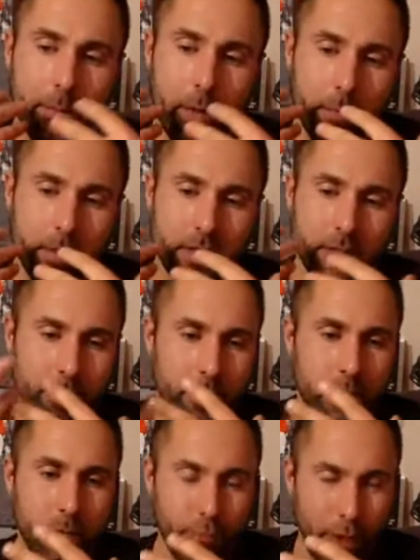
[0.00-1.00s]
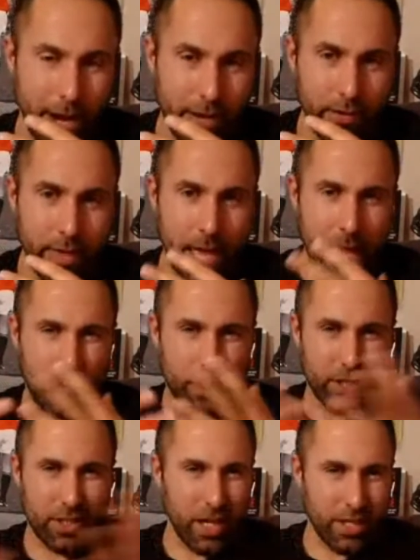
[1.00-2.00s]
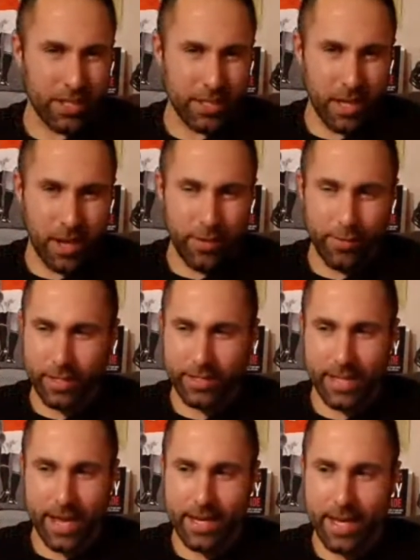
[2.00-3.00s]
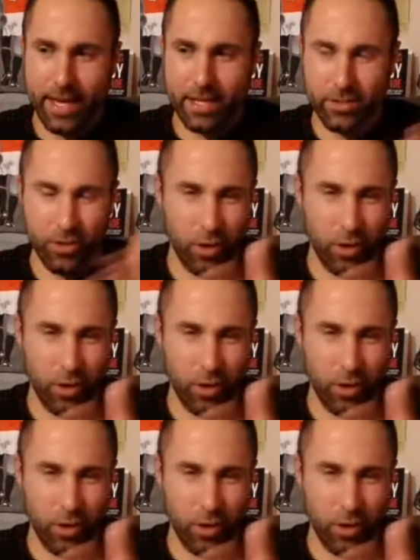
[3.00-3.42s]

there might be some spread on there, which chances are in this day and age,